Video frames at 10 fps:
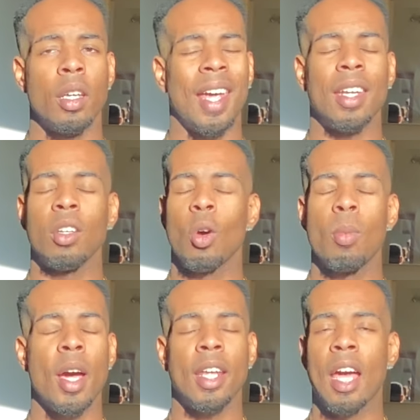Ain't
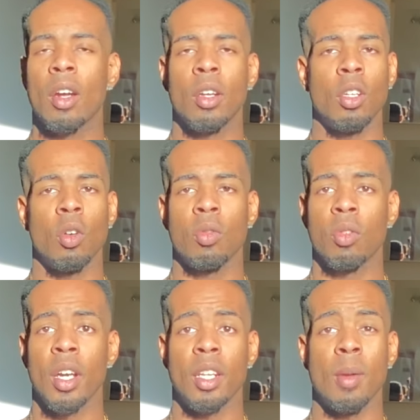nobody out here your
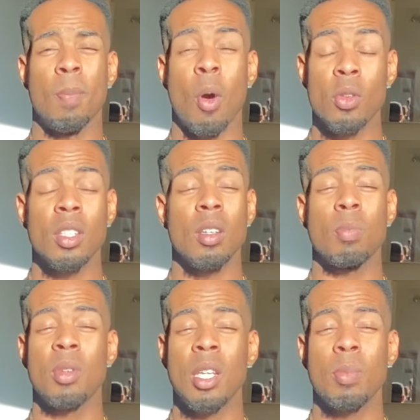friend. And most of the
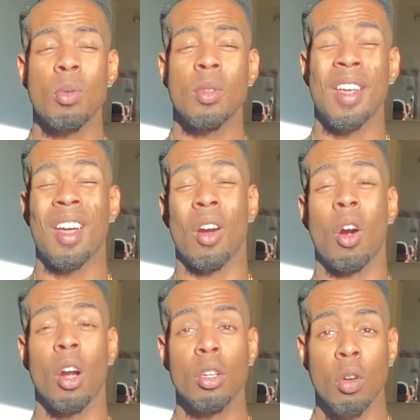people that
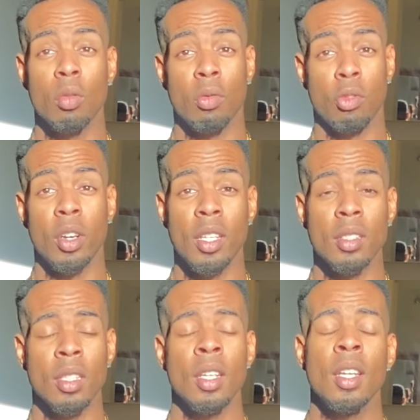are your friends,
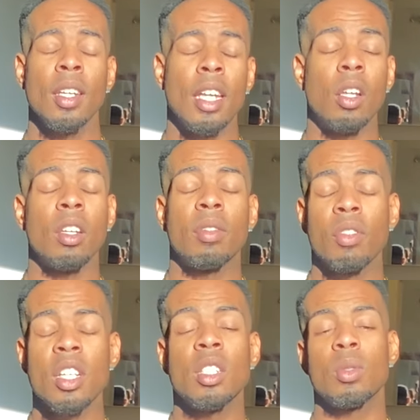they only
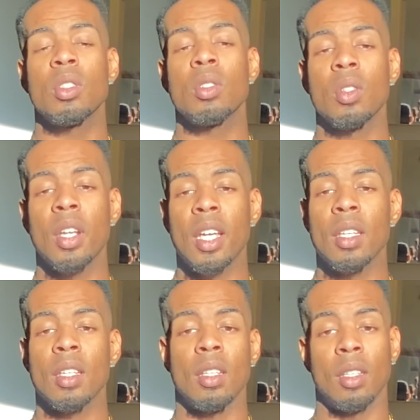friends with you so they
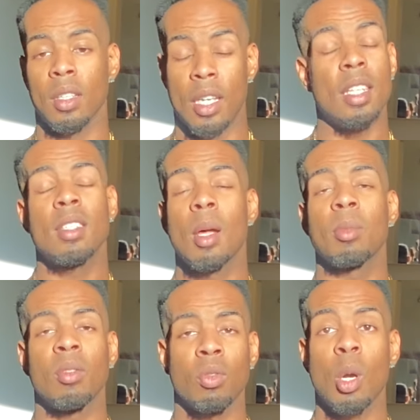can get
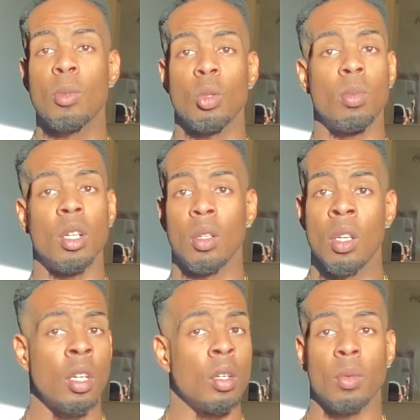something from you. But
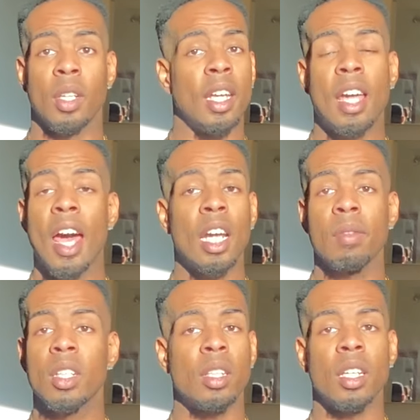when they got
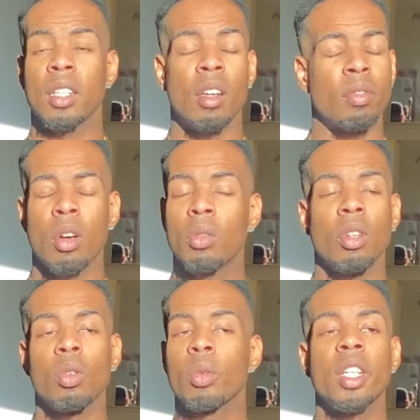everything, that phone
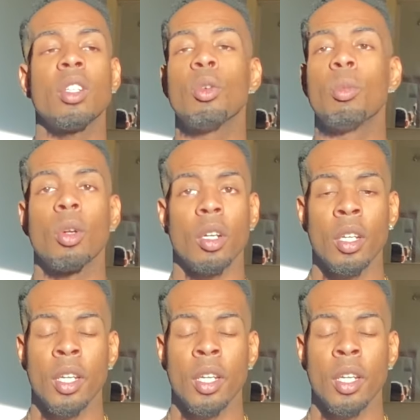don't ring no more.